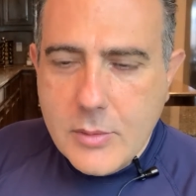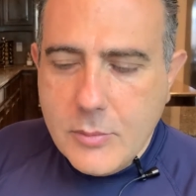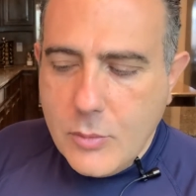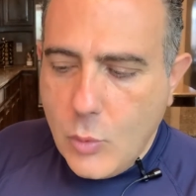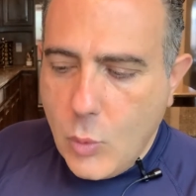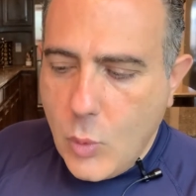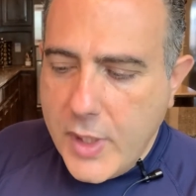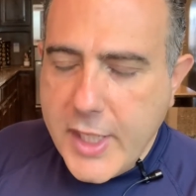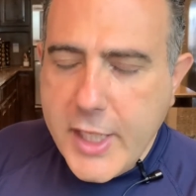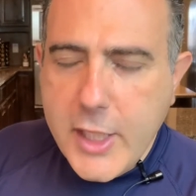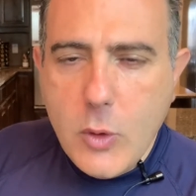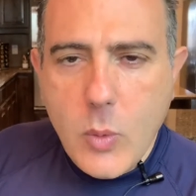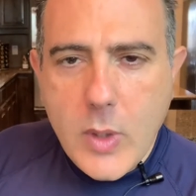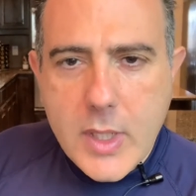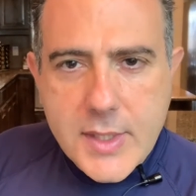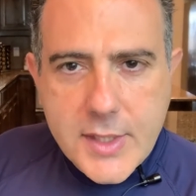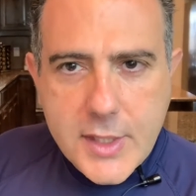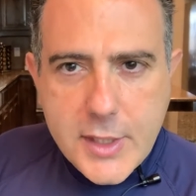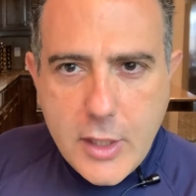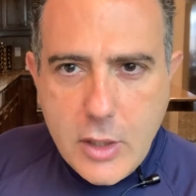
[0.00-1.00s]
When he
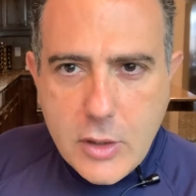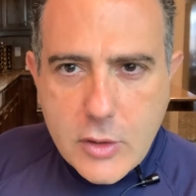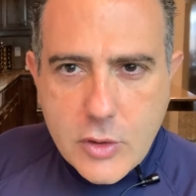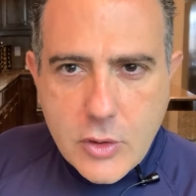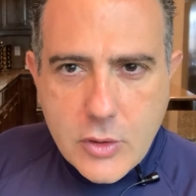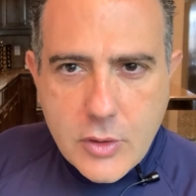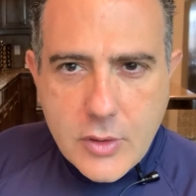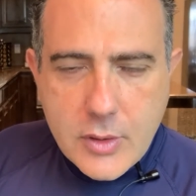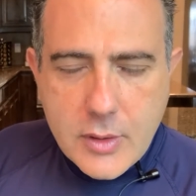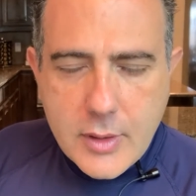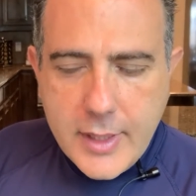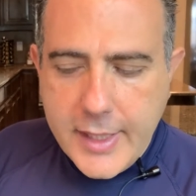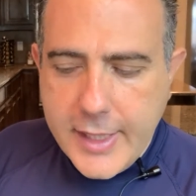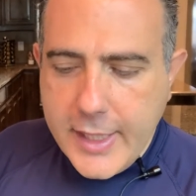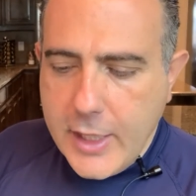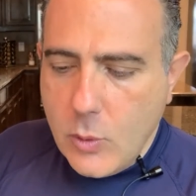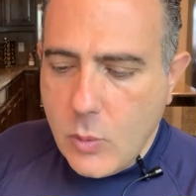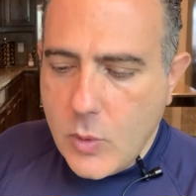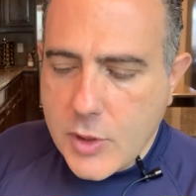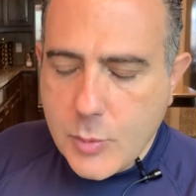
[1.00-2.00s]
was younger,
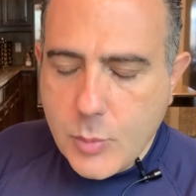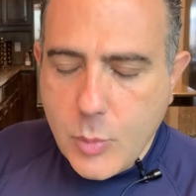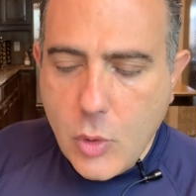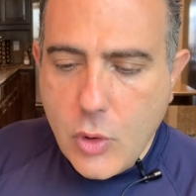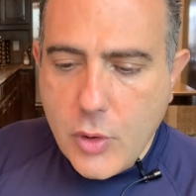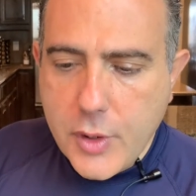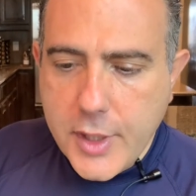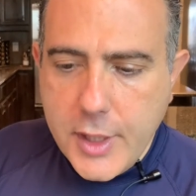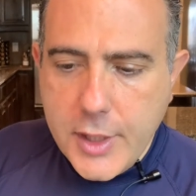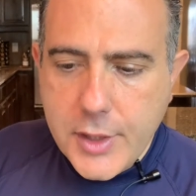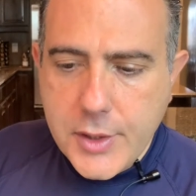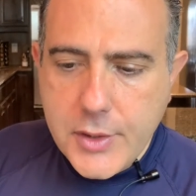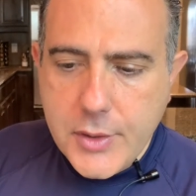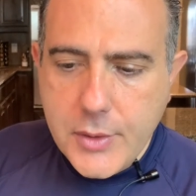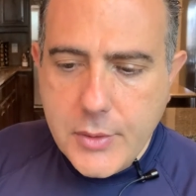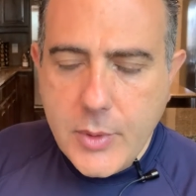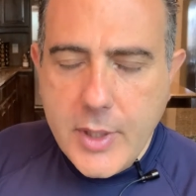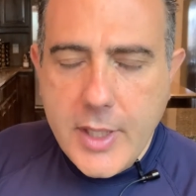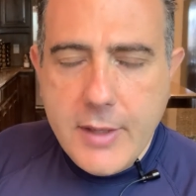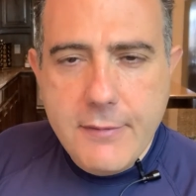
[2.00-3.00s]
he was born
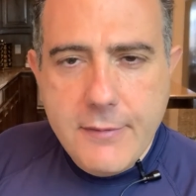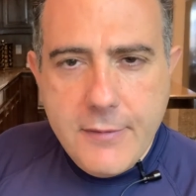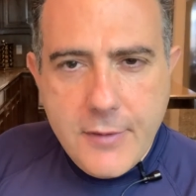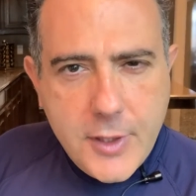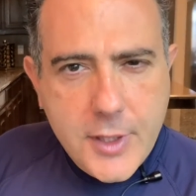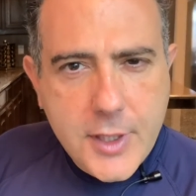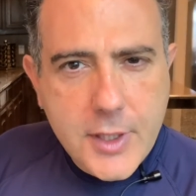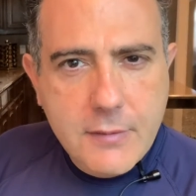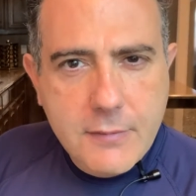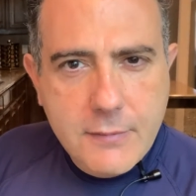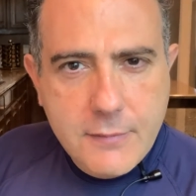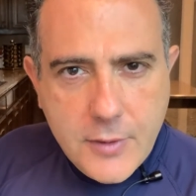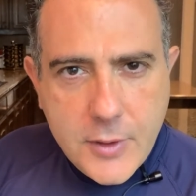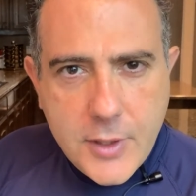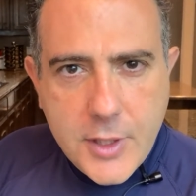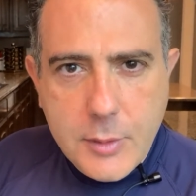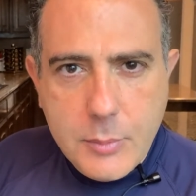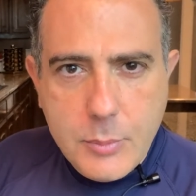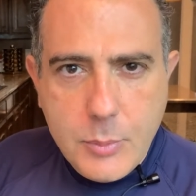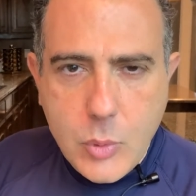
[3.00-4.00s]
into a very,
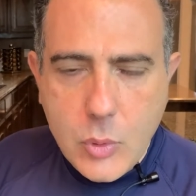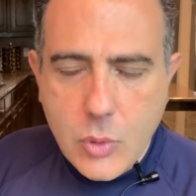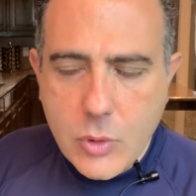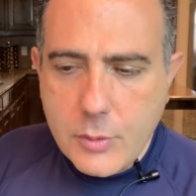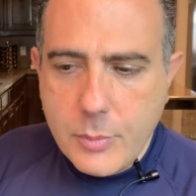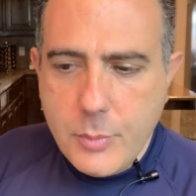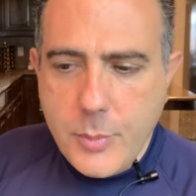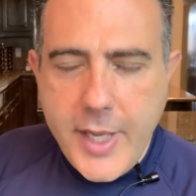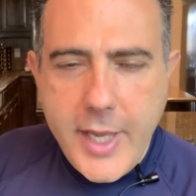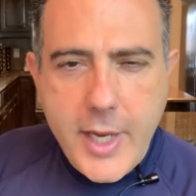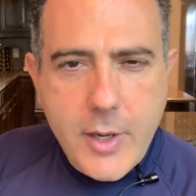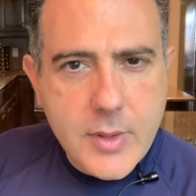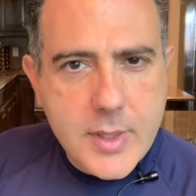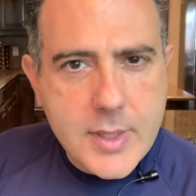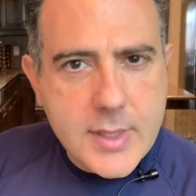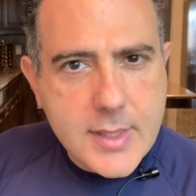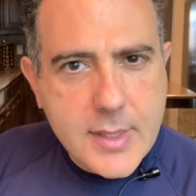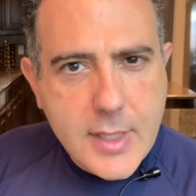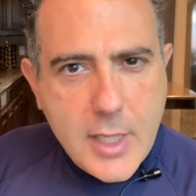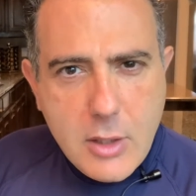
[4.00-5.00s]
very poor
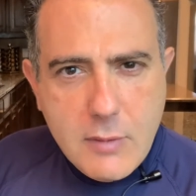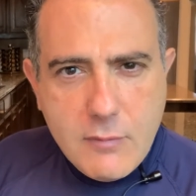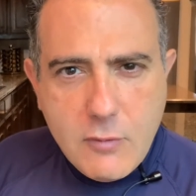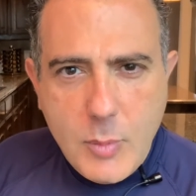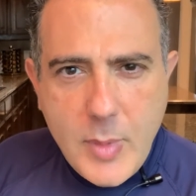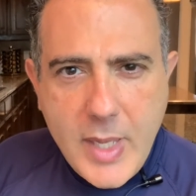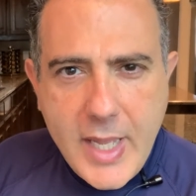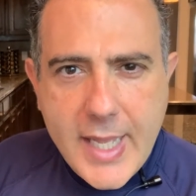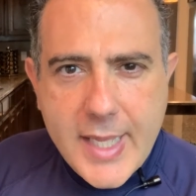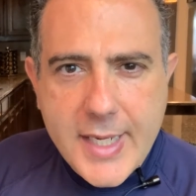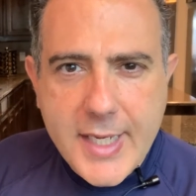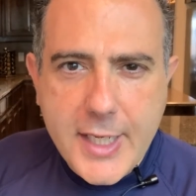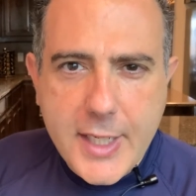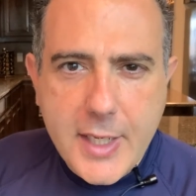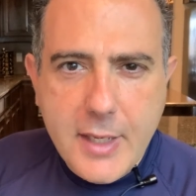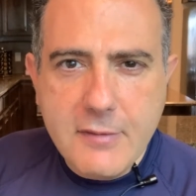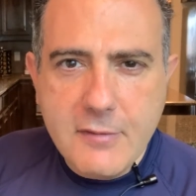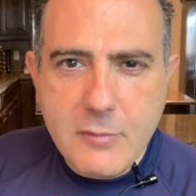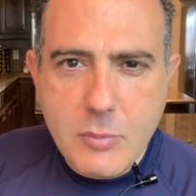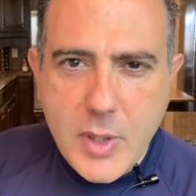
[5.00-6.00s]
parents. None of them had
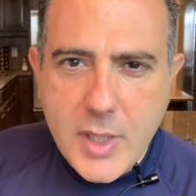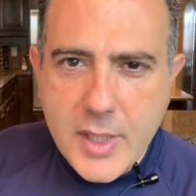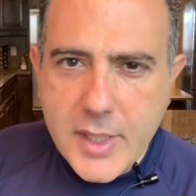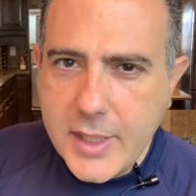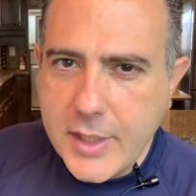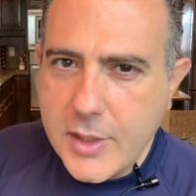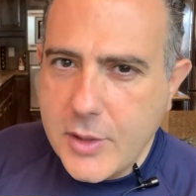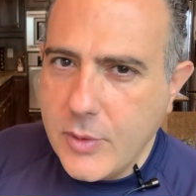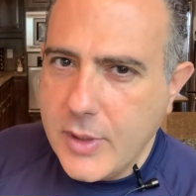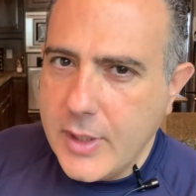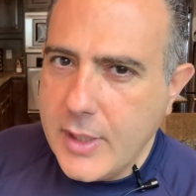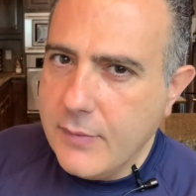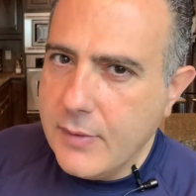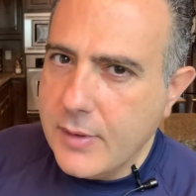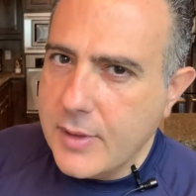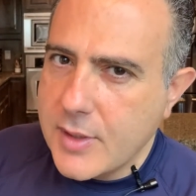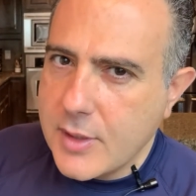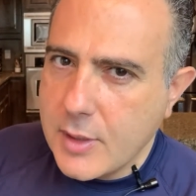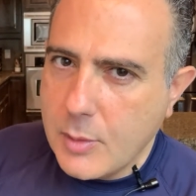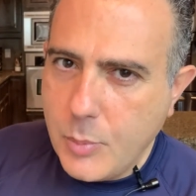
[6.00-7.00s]
enough money to
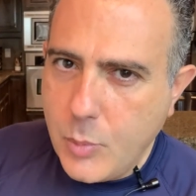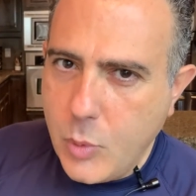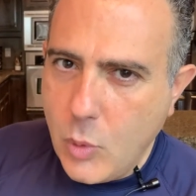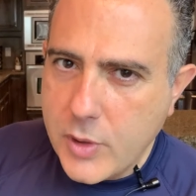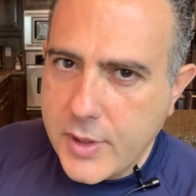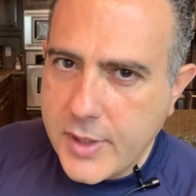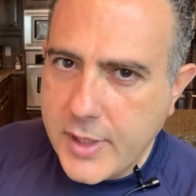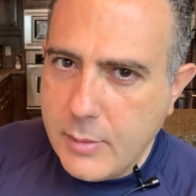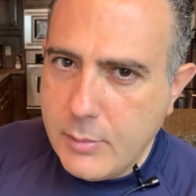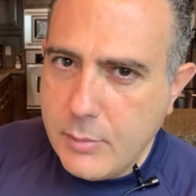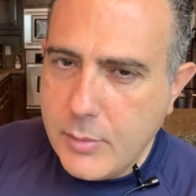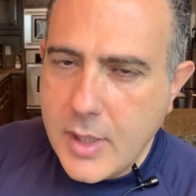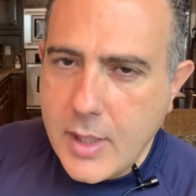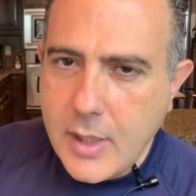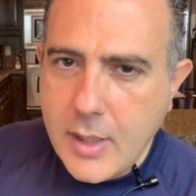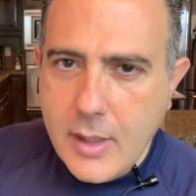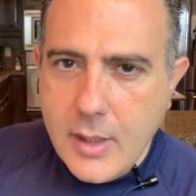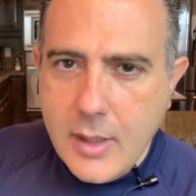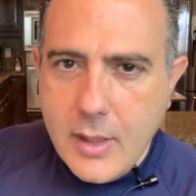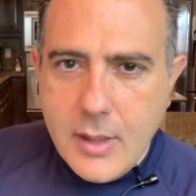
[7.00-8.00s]
even support him
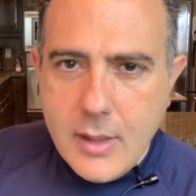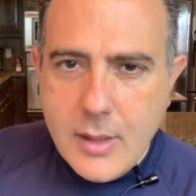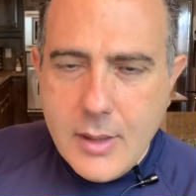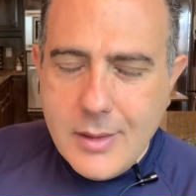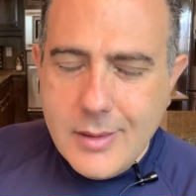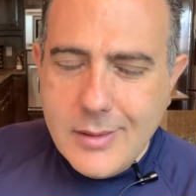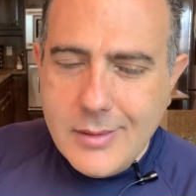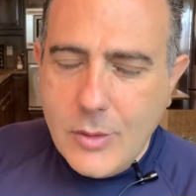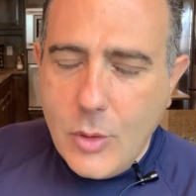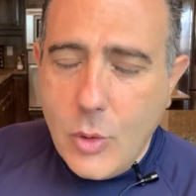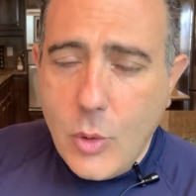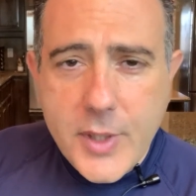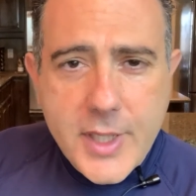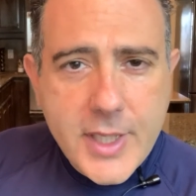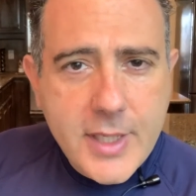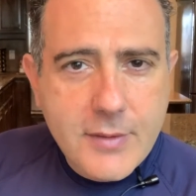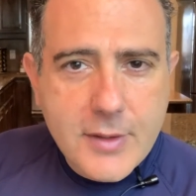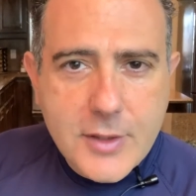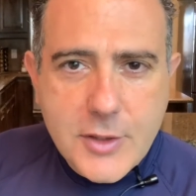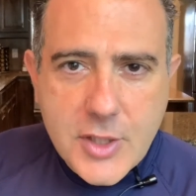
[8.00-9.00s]
or
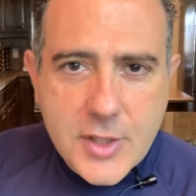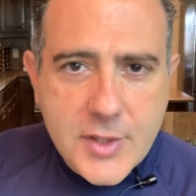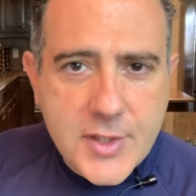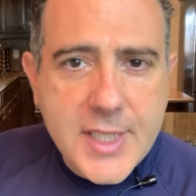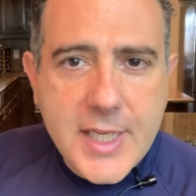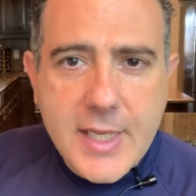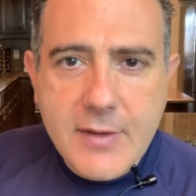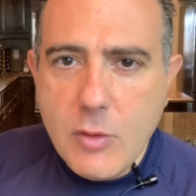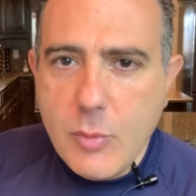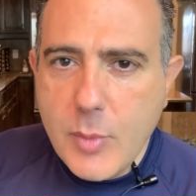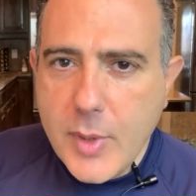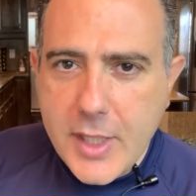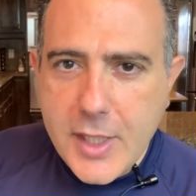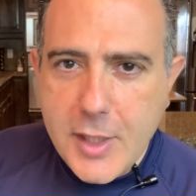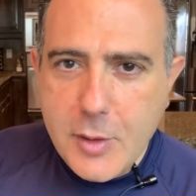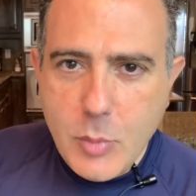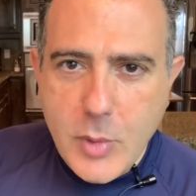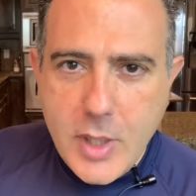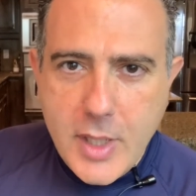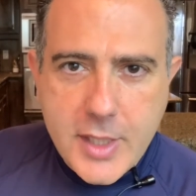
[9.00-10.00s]
even just give him
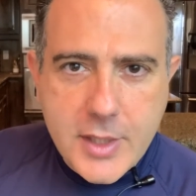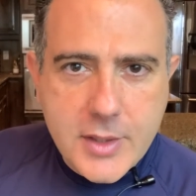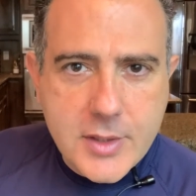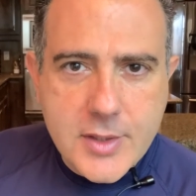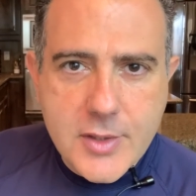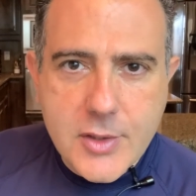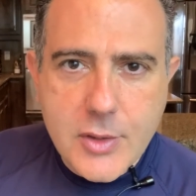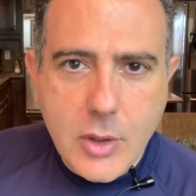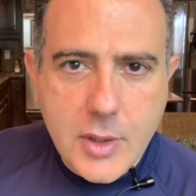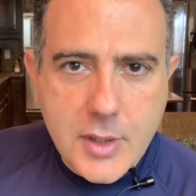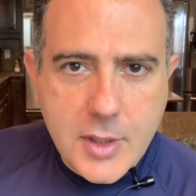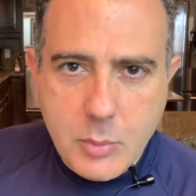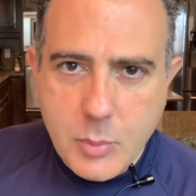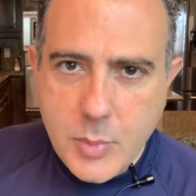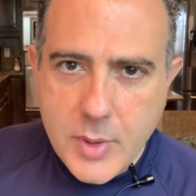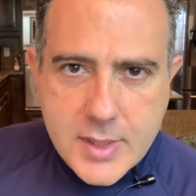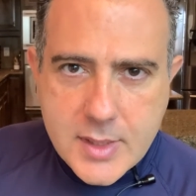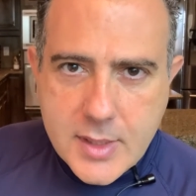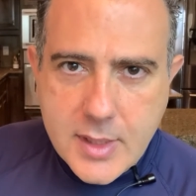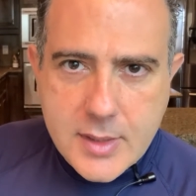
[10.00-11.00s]
any money to start a
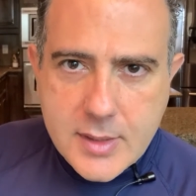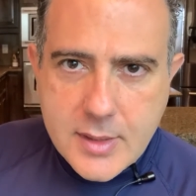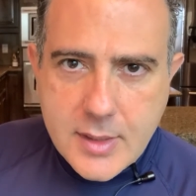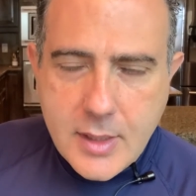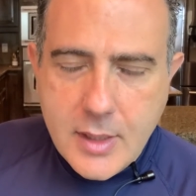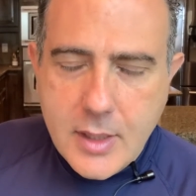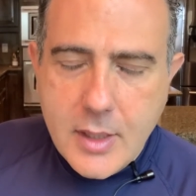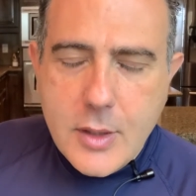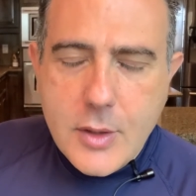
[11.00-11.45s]
business.